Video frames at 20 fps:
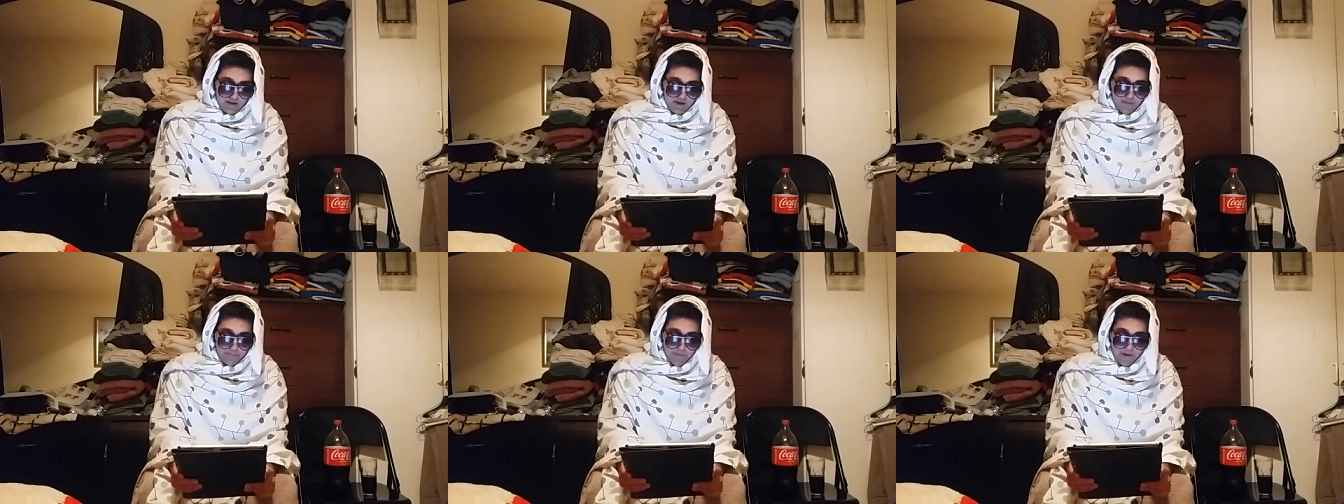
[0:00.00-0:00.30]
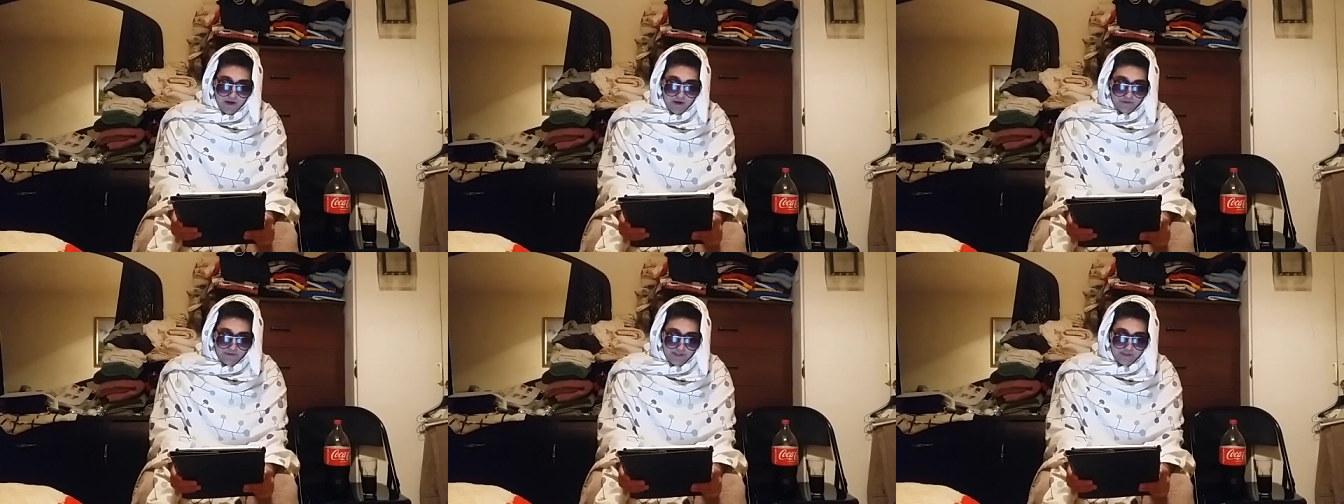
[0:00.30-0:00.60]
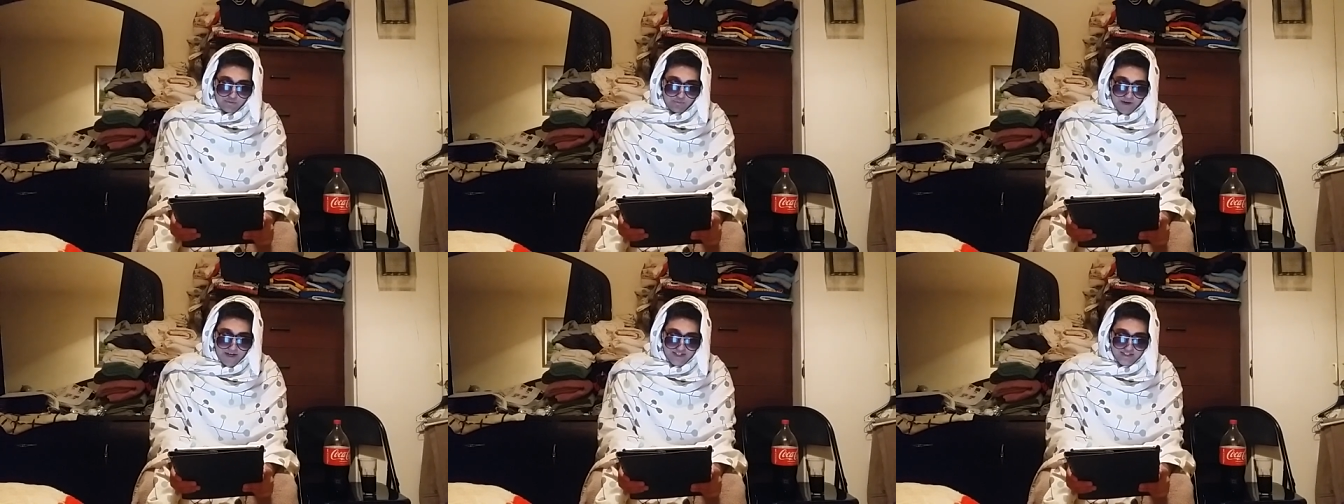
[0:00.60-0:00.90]

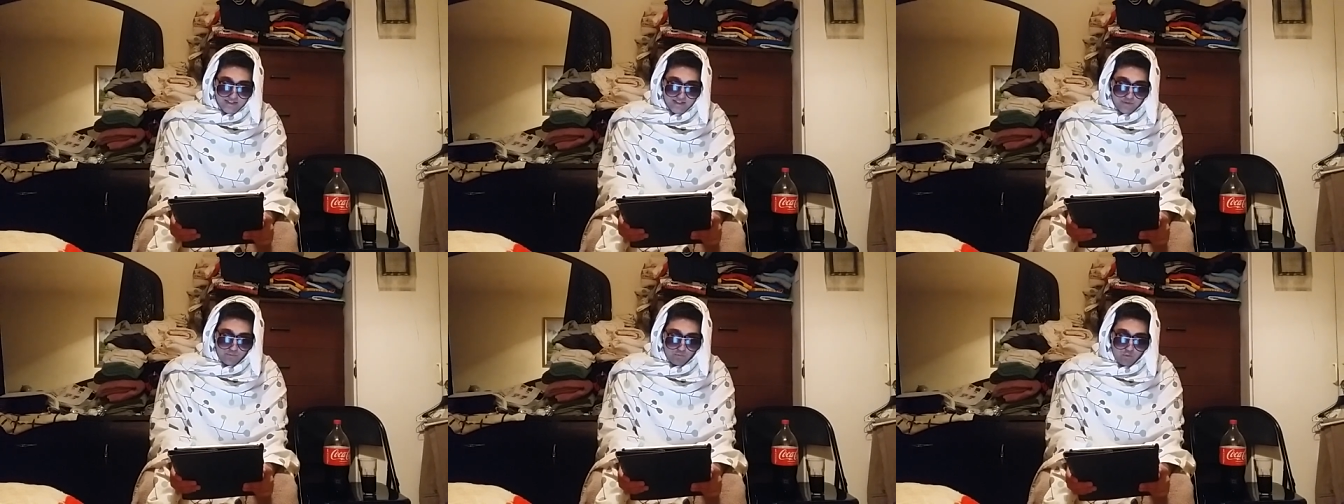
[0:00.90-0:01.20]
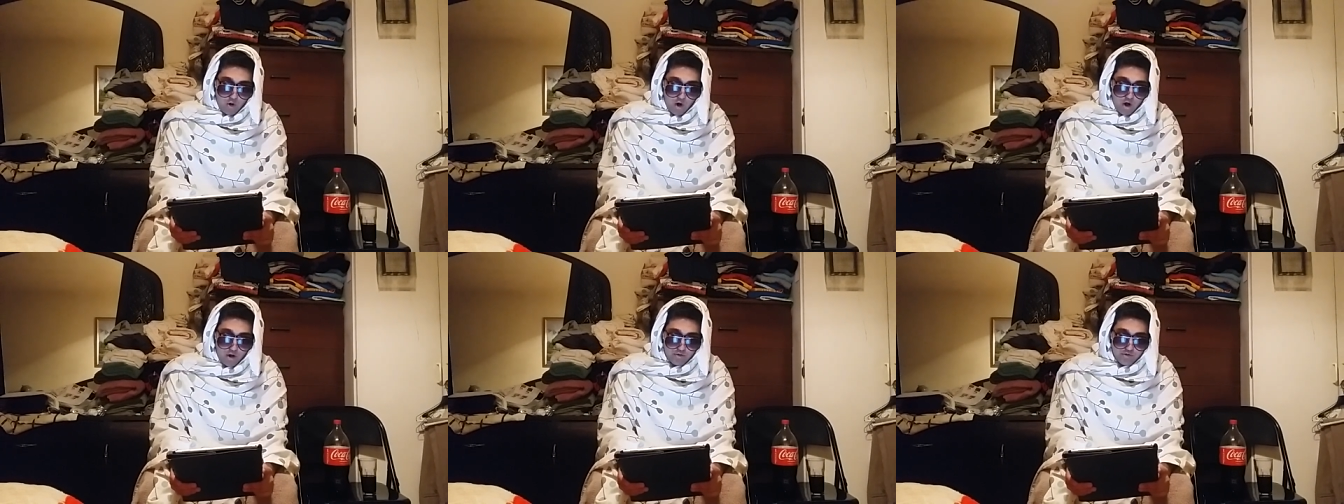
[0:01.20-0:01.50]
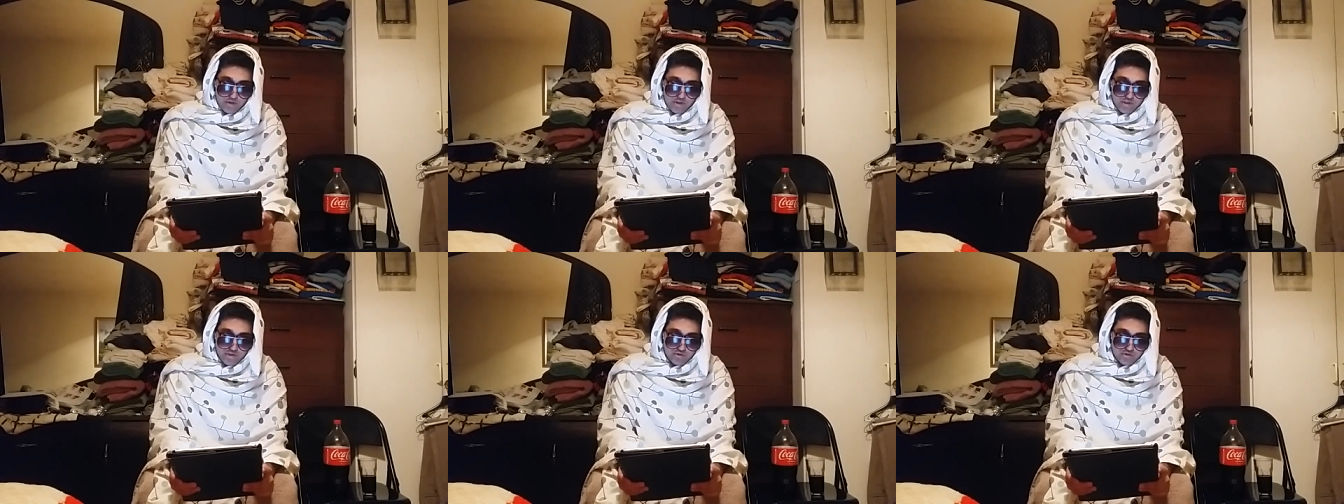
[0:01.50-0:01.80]
Apparently, Grayson
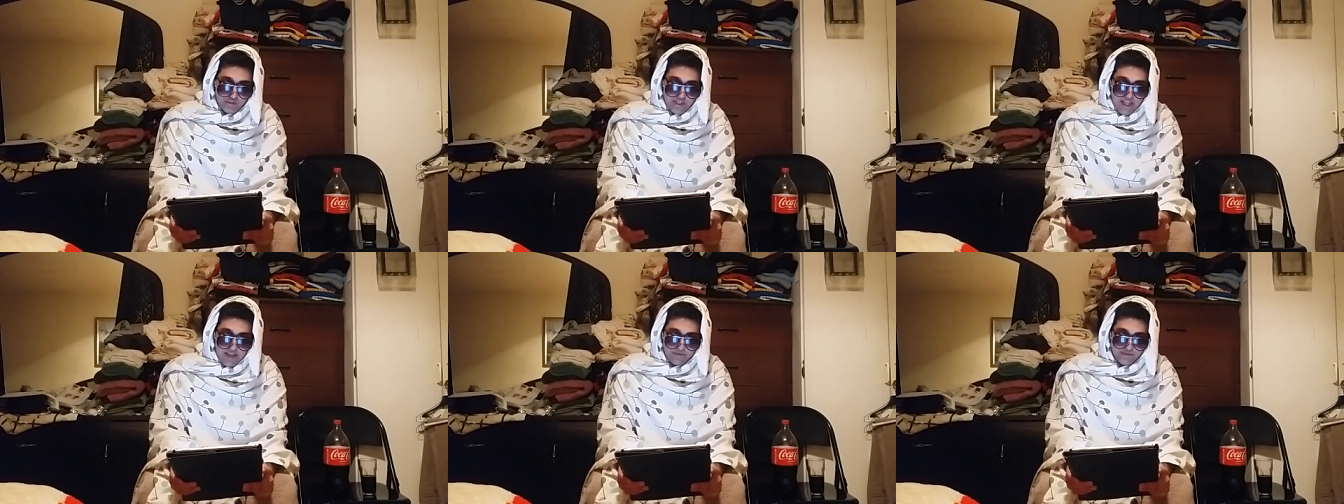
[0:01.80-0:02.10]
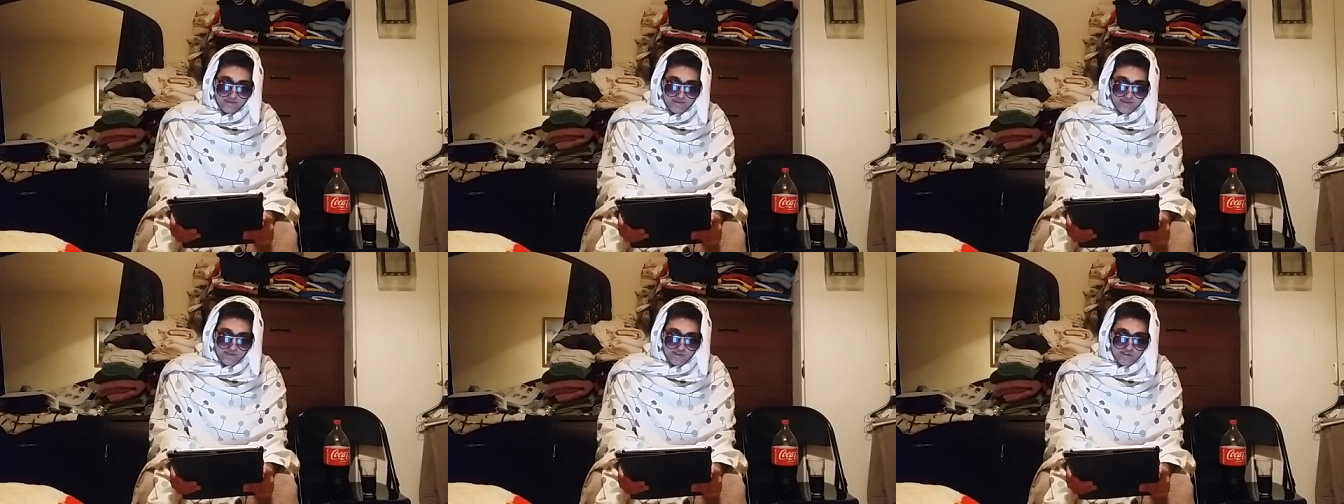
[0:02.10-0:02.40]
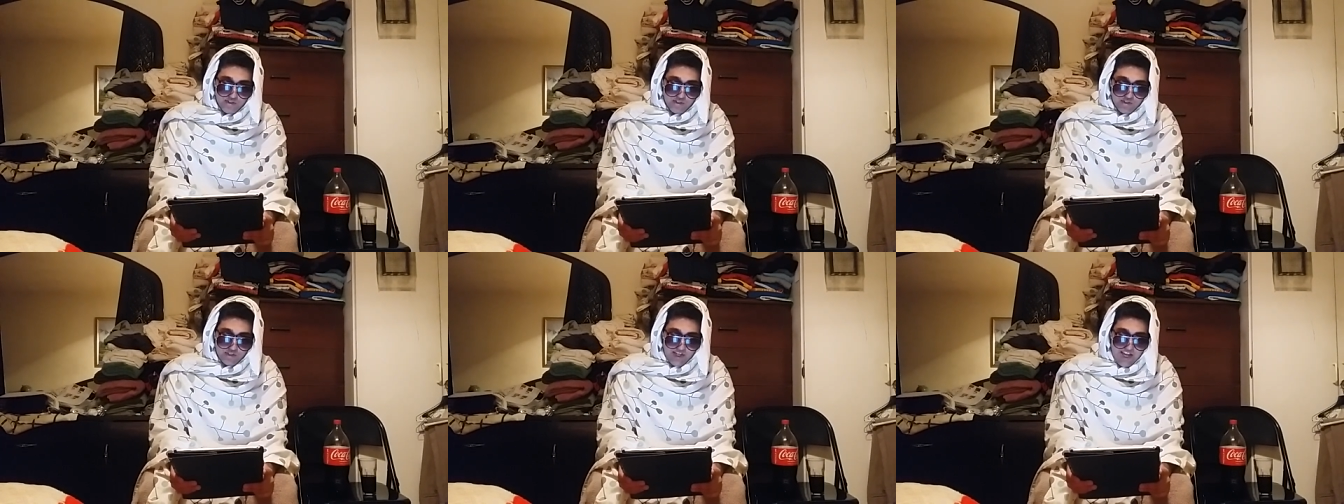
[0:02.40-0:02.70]
Waller gives
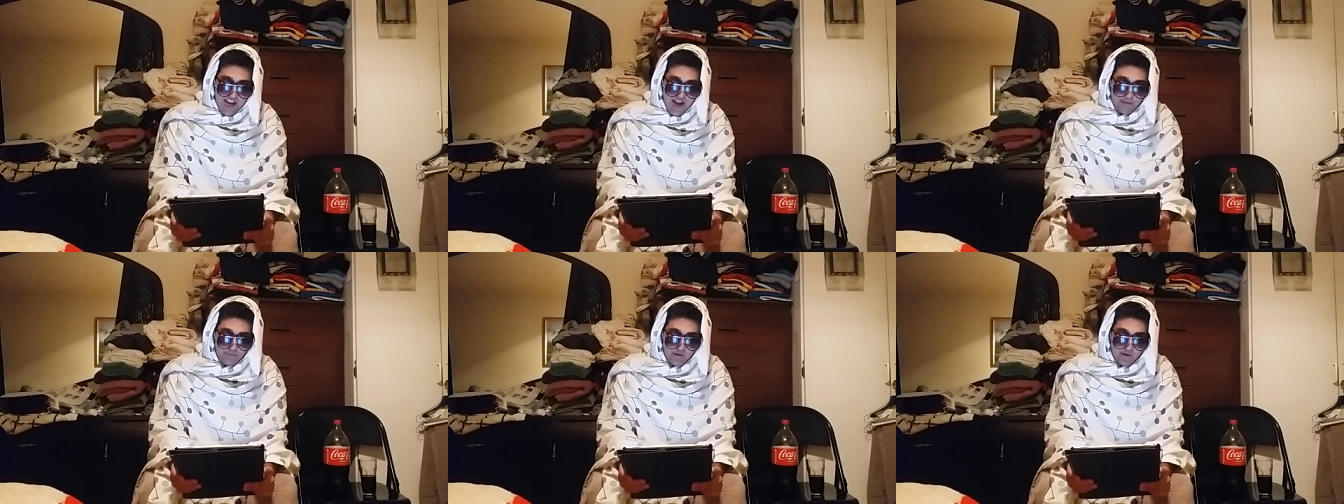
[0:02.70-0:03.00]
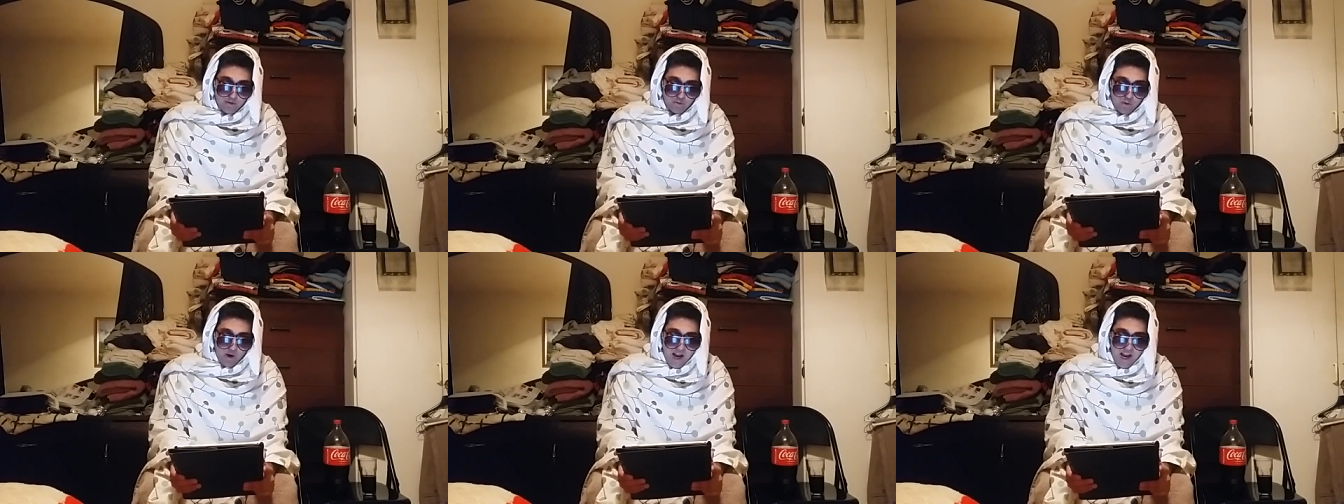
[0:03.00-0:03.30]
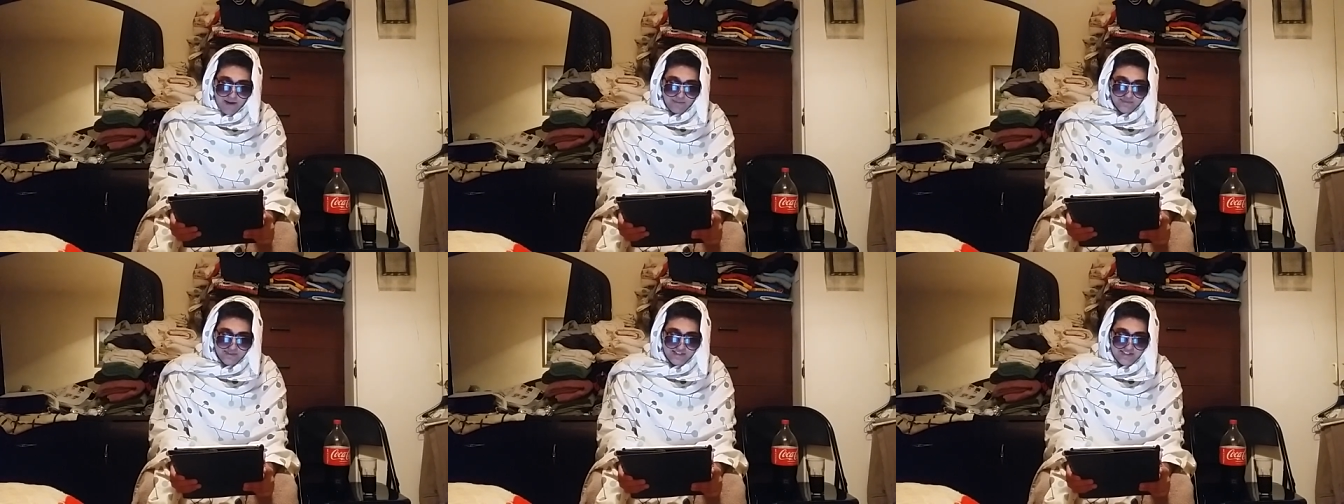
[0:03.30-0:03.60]
Cameron
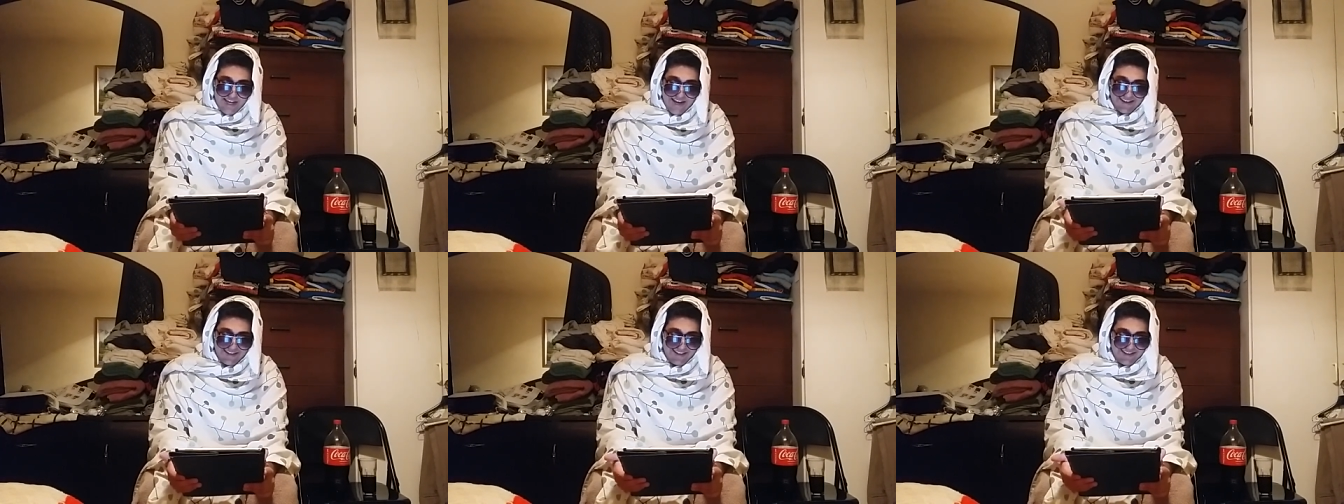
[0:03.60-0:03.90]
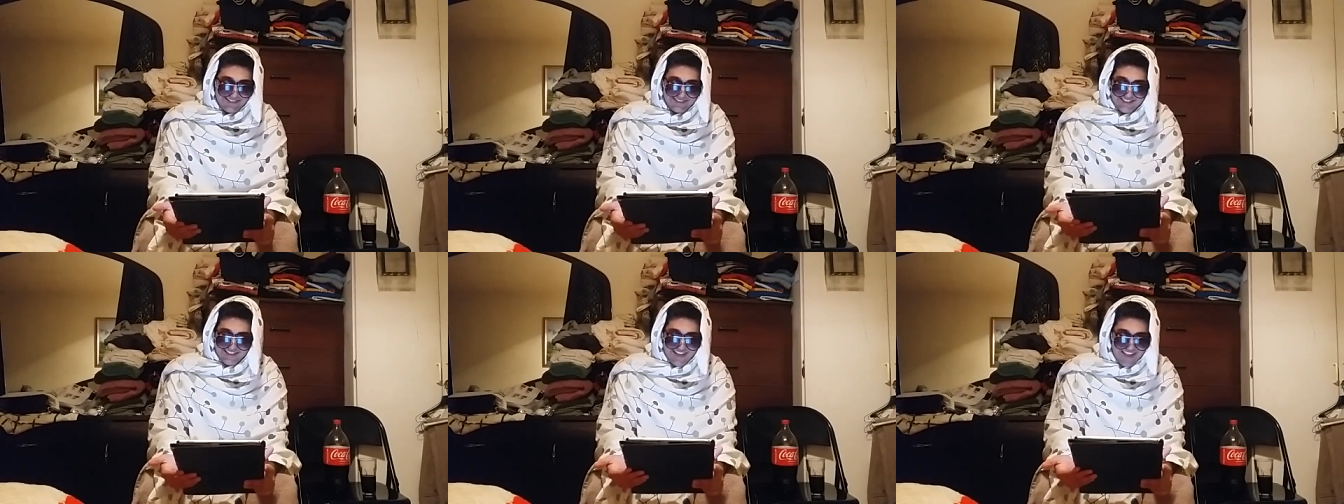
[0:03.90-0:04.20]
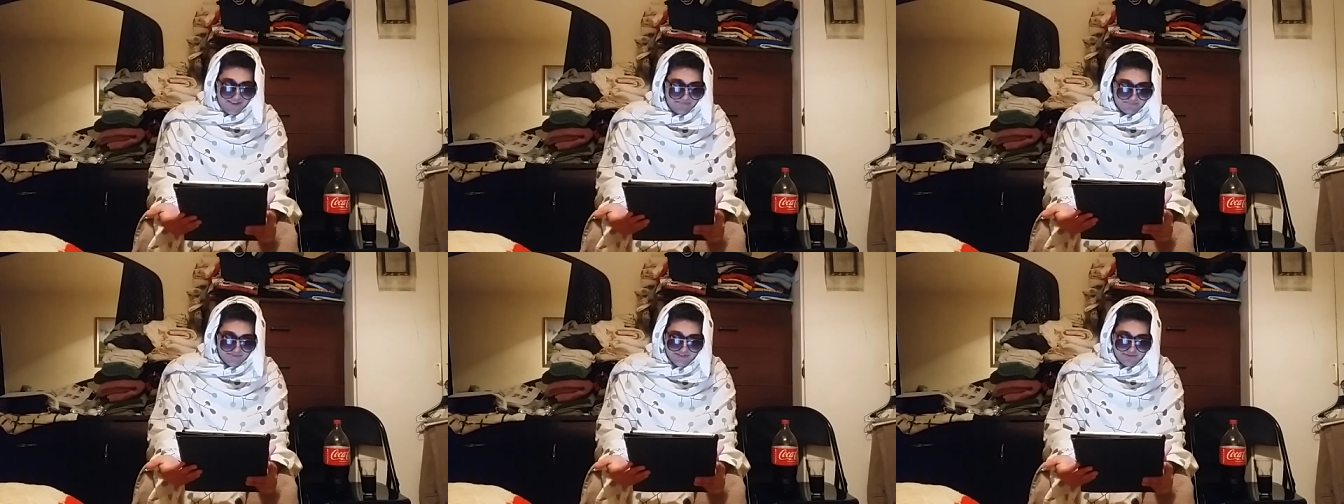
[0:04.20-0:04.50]
Grimes dating
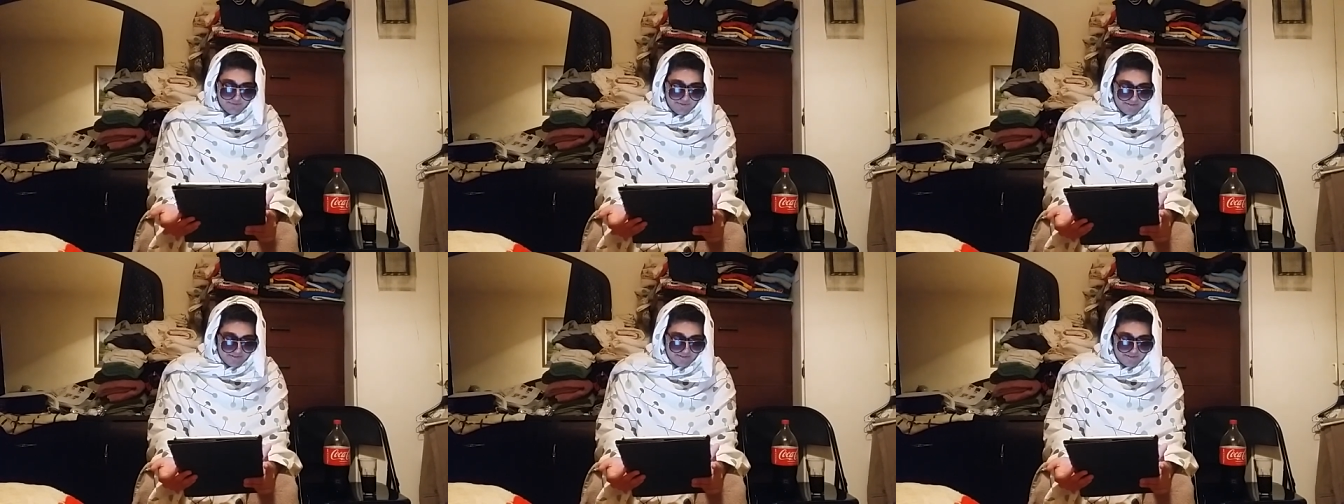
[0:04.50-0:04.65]
tips.